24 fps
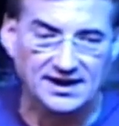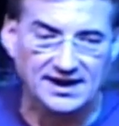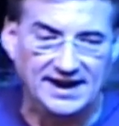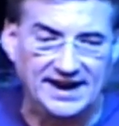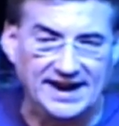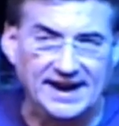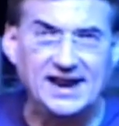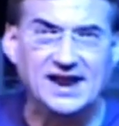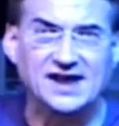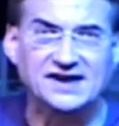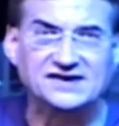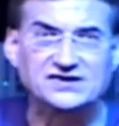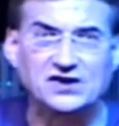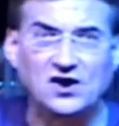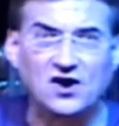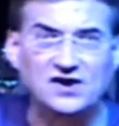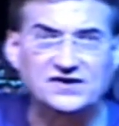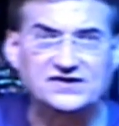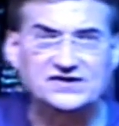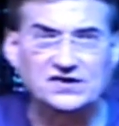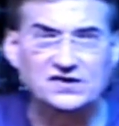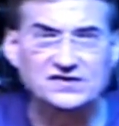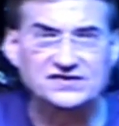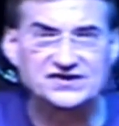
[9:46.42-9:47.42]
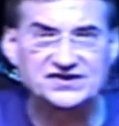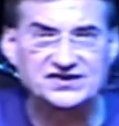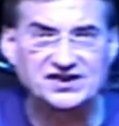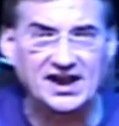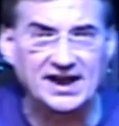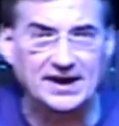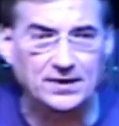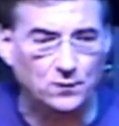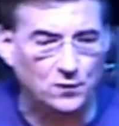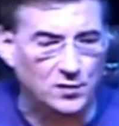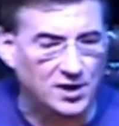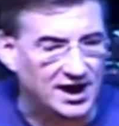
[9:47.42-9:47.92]
He has also
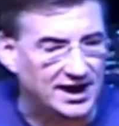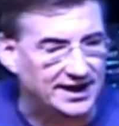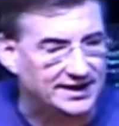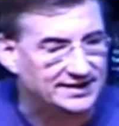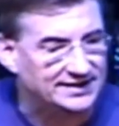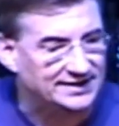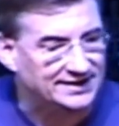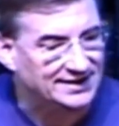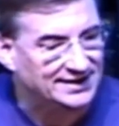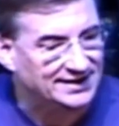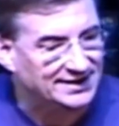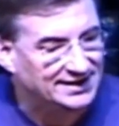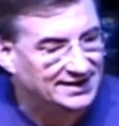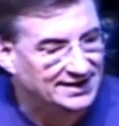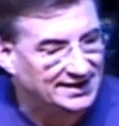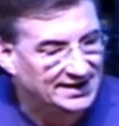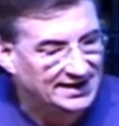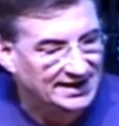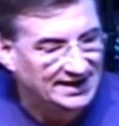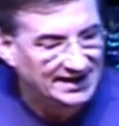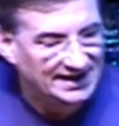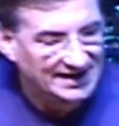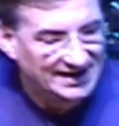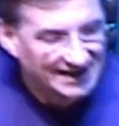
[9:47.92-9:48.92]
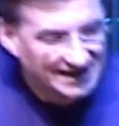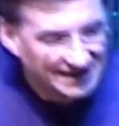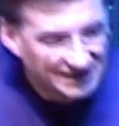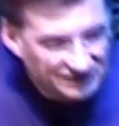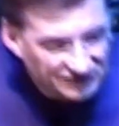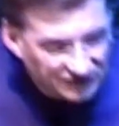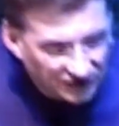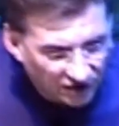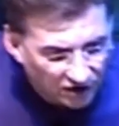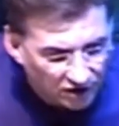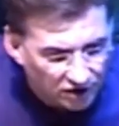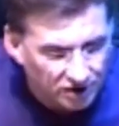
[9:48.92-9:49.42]
set what?
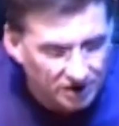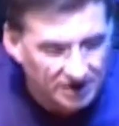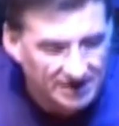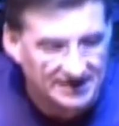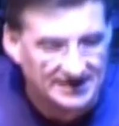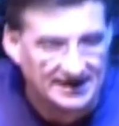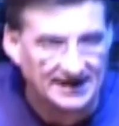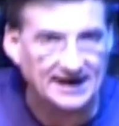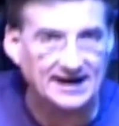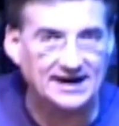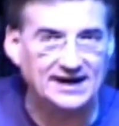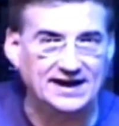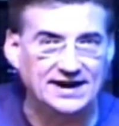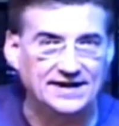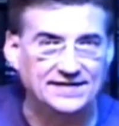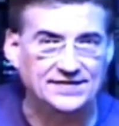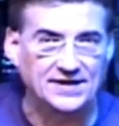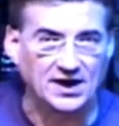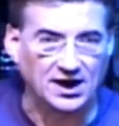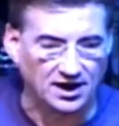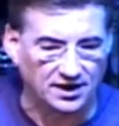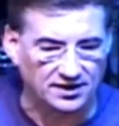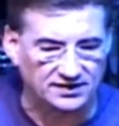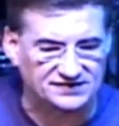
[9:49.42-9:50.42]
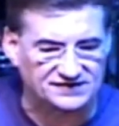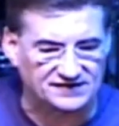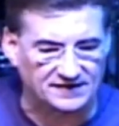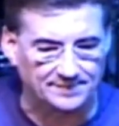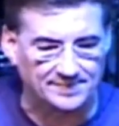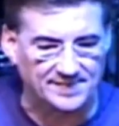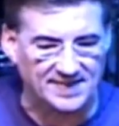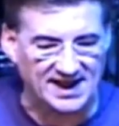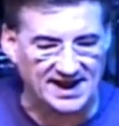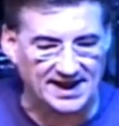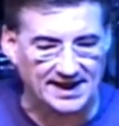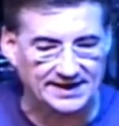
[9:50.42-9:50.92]
Eternity in the hearts
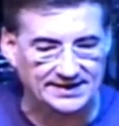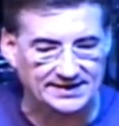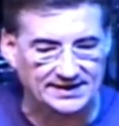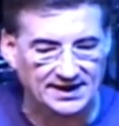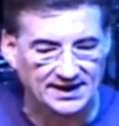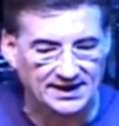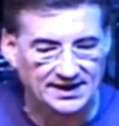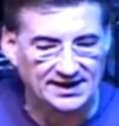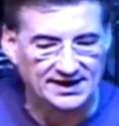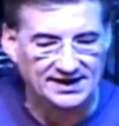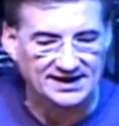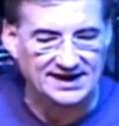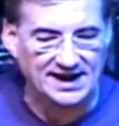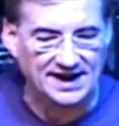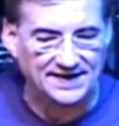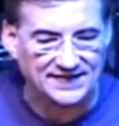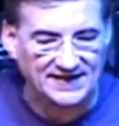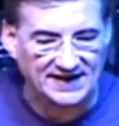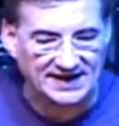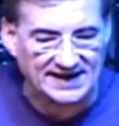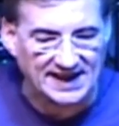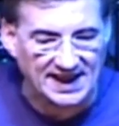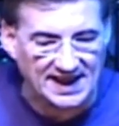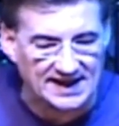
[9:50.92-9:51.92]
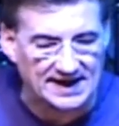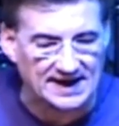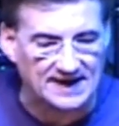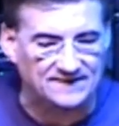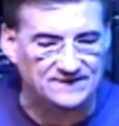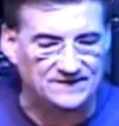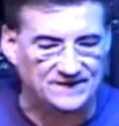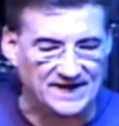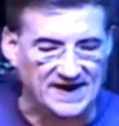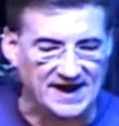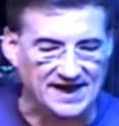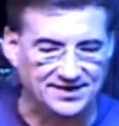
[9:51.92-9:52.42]
of men, yet they
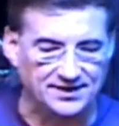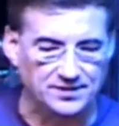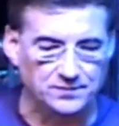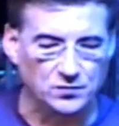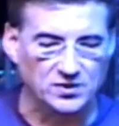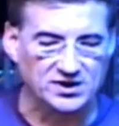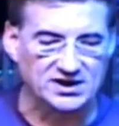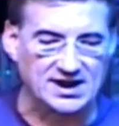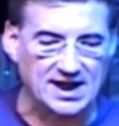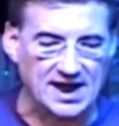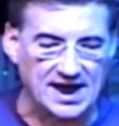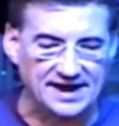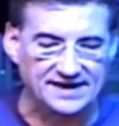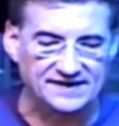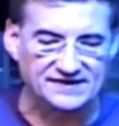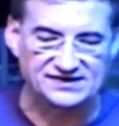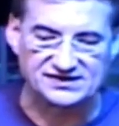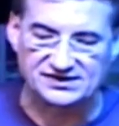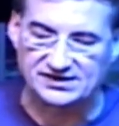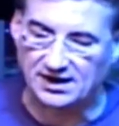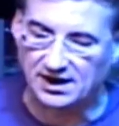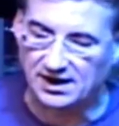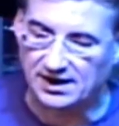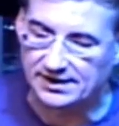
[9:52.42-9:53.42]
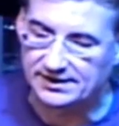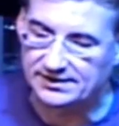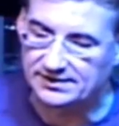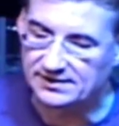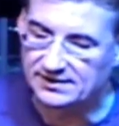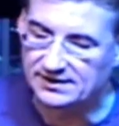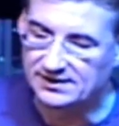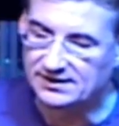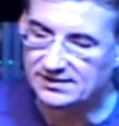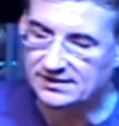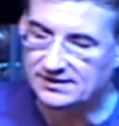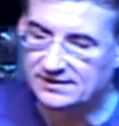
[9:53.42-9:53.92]
cannot fathom what God has done
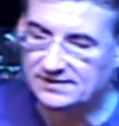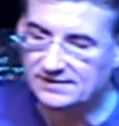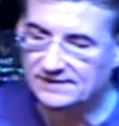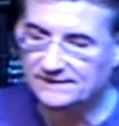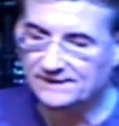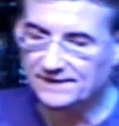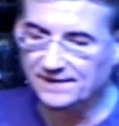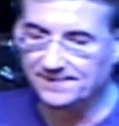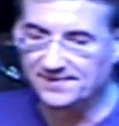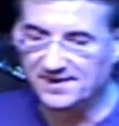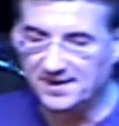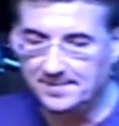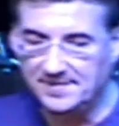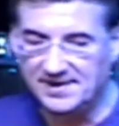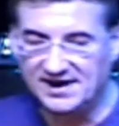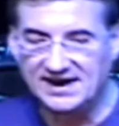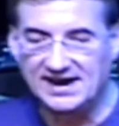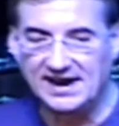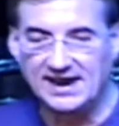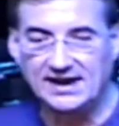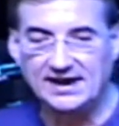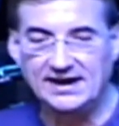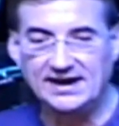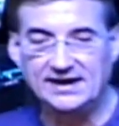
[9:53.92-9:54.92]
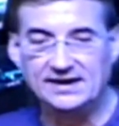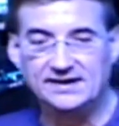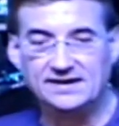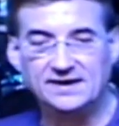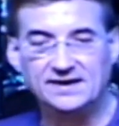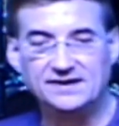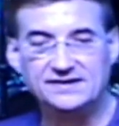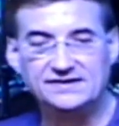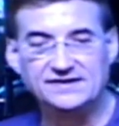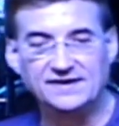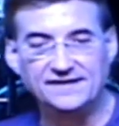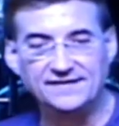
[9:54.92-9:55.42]
from the beginning
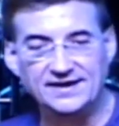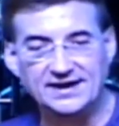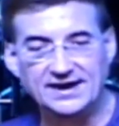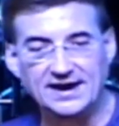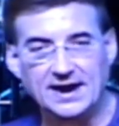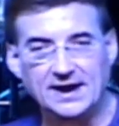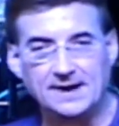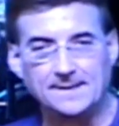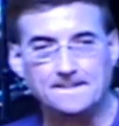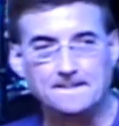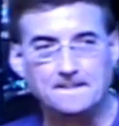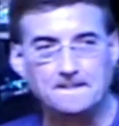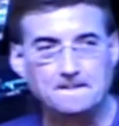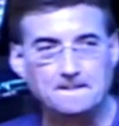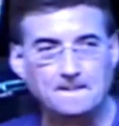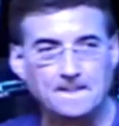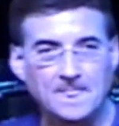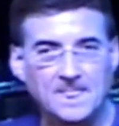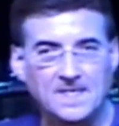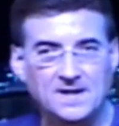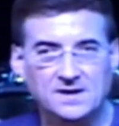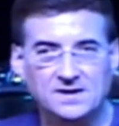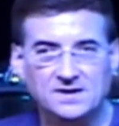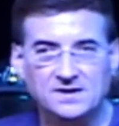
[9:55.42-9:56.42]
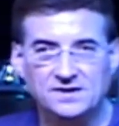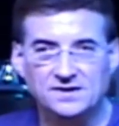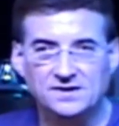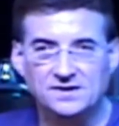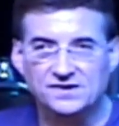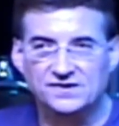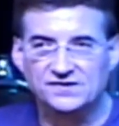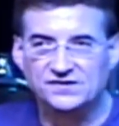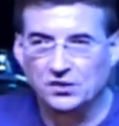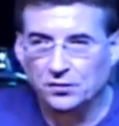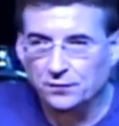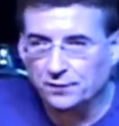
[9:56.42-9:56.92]
to the end.
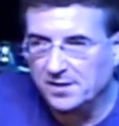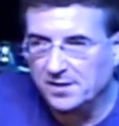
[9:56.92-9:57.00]
So